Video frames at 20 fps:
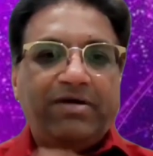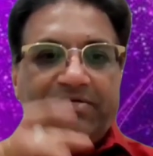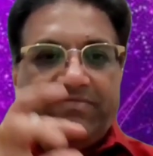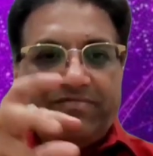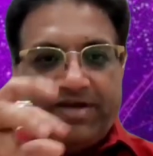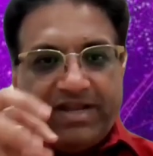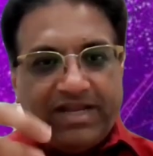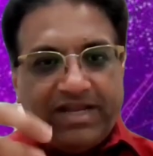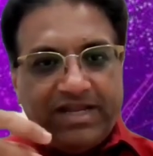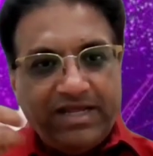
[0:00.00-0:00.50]
by
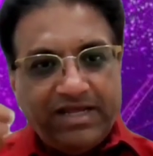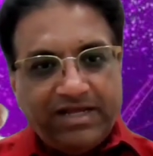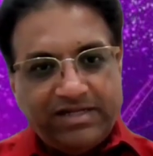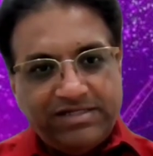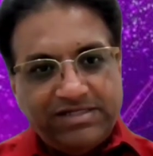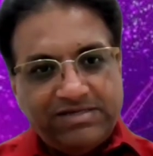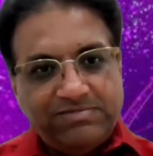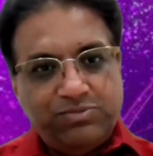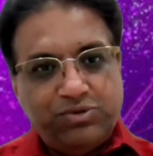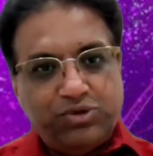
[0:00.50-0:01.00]
wearing a
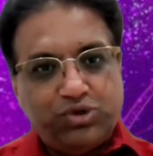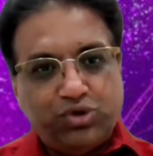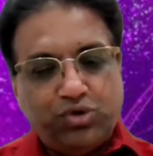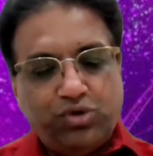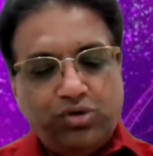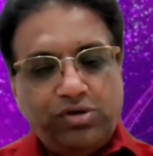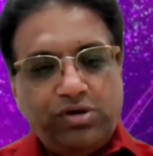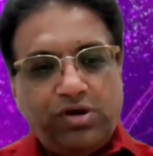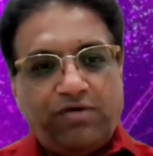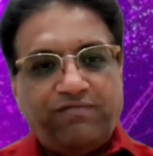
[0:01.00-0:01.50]

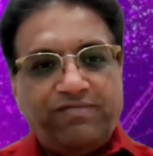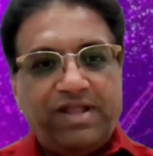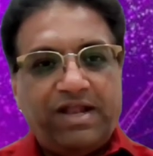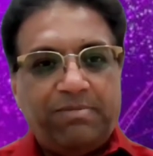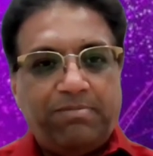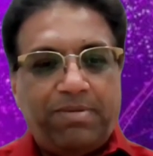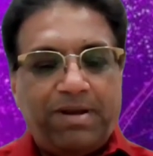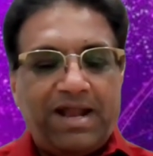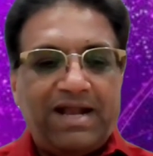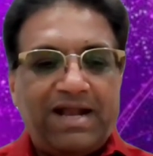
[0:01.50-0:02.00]
gemstone of
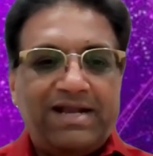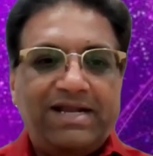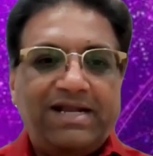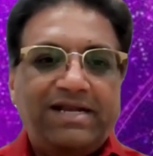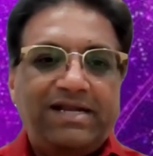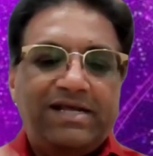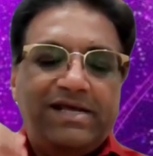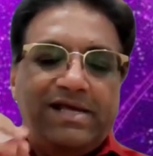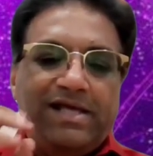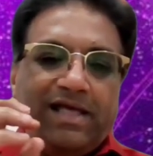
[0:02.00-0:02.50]
that
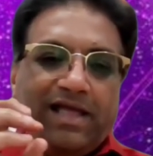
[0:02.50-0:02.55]
planet,